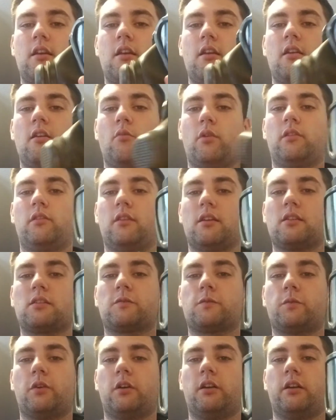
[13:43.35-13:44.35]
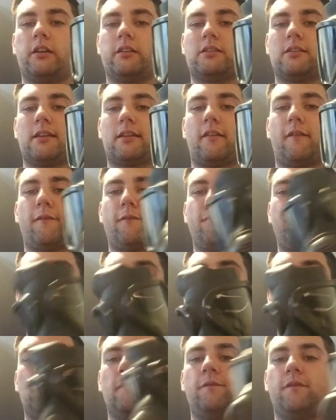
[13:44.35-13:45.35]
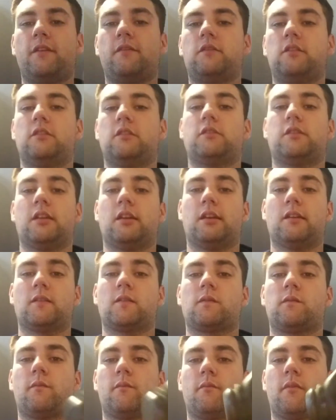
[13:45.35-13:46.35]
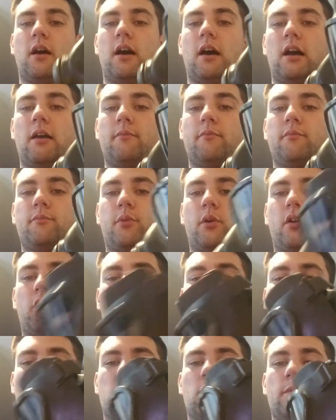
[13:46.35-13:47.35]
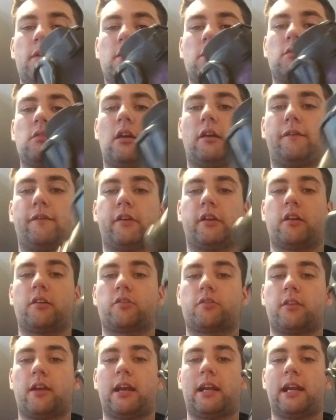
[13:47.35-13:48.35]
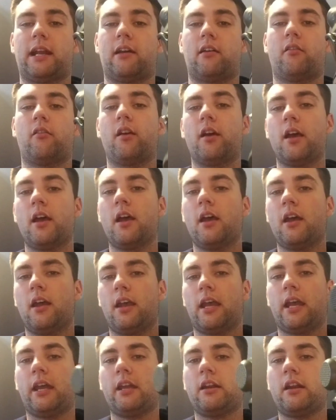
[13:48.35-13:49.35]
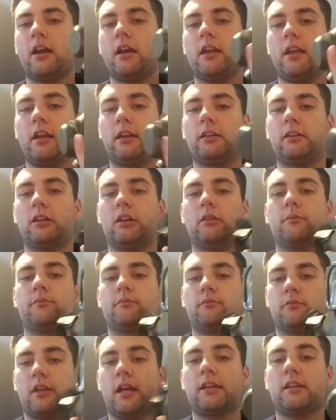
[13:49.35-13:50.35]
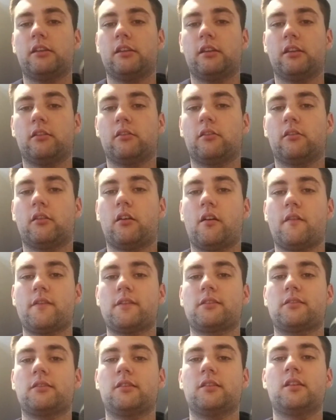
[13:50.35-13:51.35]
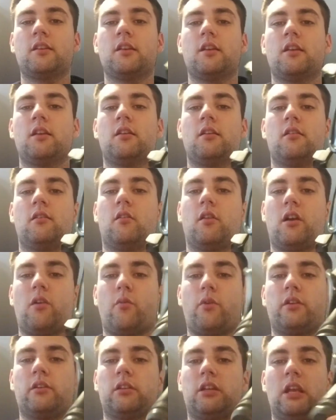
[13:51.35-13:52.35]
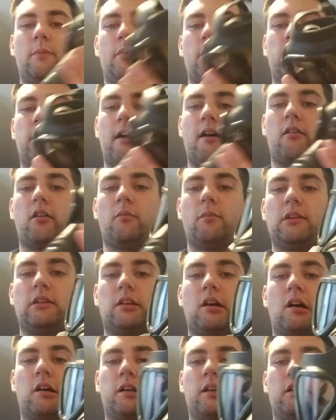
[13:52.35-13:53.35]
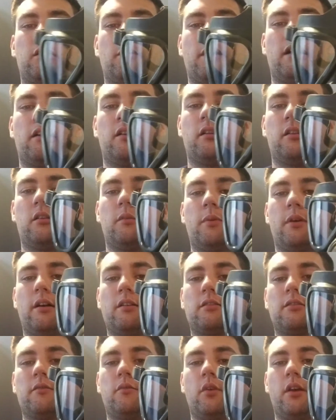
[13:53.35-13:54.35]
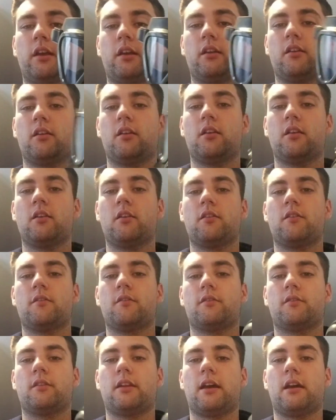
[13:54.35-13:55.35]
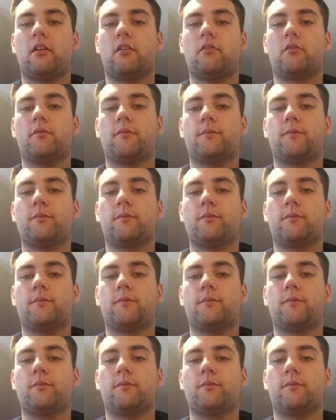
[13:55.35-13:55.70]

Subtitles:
With this one, it's like a 50-50 chance. I'm part German, so I figured I'd try it out. And I ended up liking it, obviously. Or I wouldn't keep it around and be talking about it in a positive way. Now,